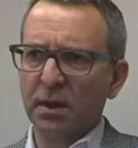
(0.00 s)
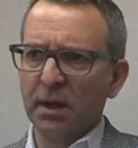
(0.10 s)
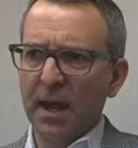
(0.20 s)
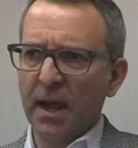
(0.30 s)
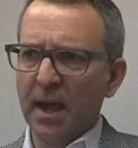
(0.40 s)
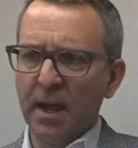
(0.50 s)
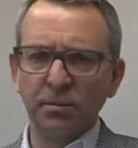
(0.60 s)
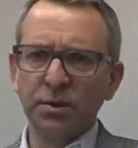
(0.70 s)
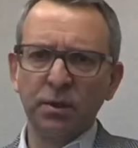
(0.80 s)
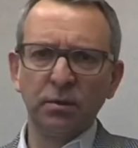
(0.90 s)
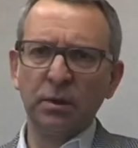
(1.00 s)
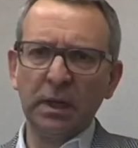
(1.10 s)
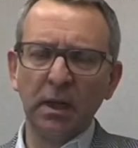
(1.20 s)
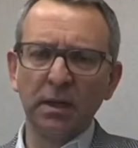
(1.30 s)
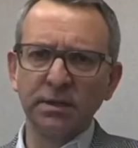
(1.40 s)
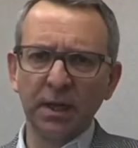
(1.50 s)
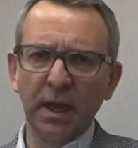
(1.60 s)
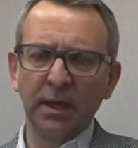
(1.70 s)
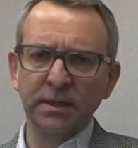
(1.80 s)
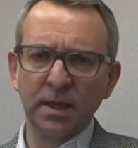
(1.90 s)
an absolute classic
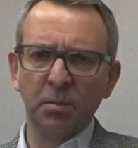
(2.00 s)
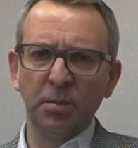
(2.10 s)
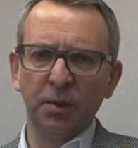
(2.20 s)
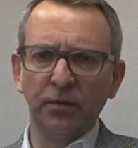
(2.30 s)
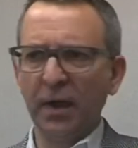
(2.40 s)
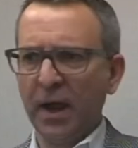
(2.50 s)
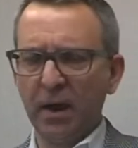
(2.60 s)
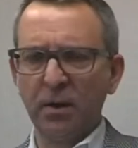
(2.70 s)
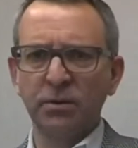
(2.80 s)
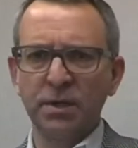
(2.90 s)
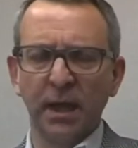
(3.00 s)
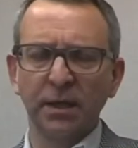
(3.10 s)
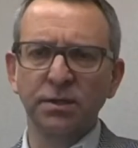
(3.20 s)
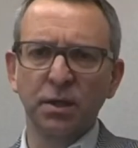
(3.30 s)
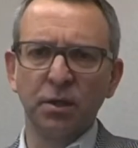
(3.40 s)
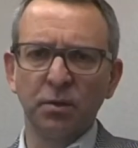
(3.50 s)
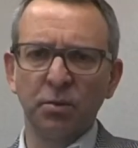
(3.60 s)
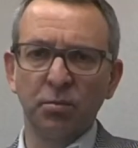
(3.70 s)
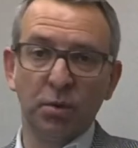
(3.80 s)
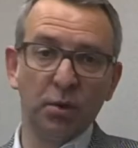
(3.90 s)
example of how to
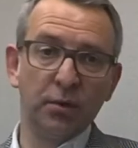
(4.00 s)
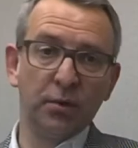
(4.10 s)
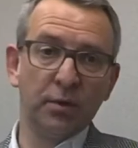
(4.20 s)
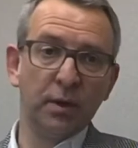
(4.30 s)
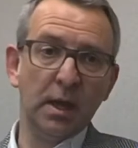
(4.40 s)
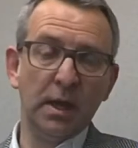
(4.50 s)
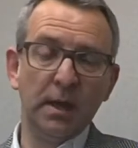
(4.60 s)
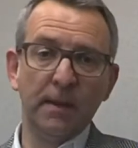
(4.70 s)
execute both uh,